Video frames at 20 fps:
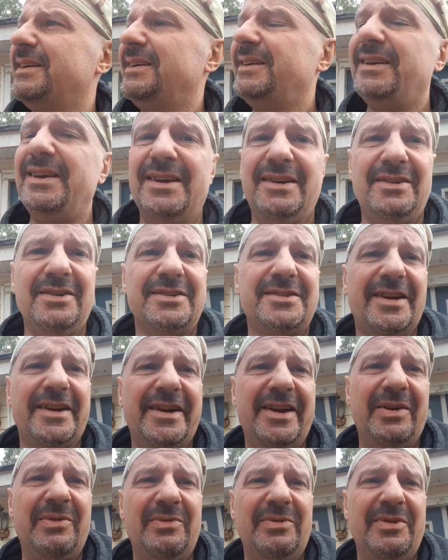Yeah, it looks like
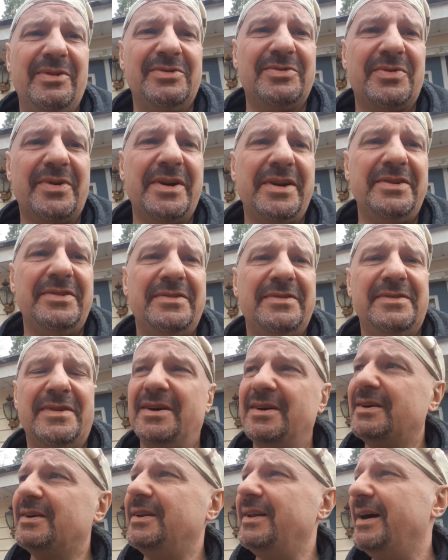that, those rain
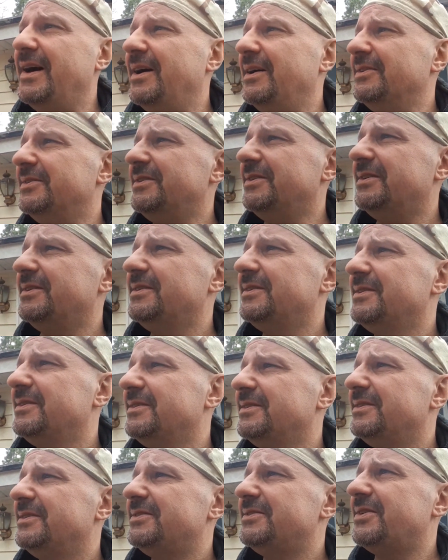uh, clouds are
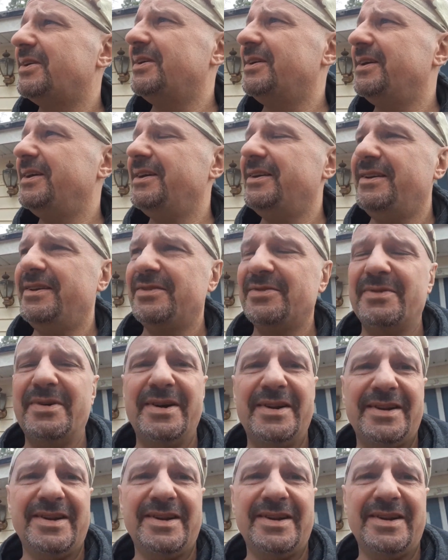starting to head this way